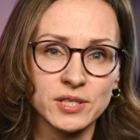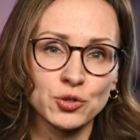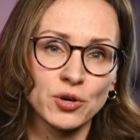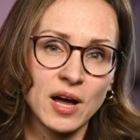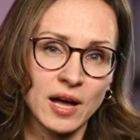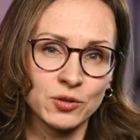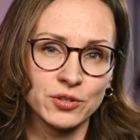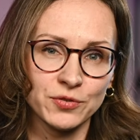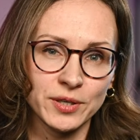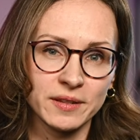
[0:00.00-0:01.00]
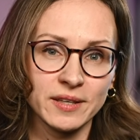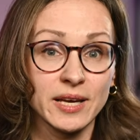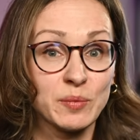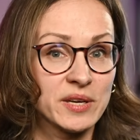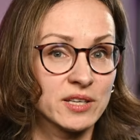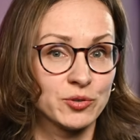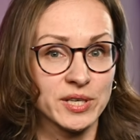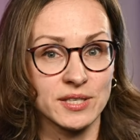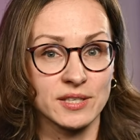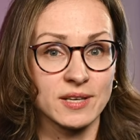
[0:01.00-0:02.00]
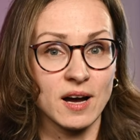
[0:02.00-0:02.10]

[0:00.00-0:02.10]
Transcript: to how different the IP addresses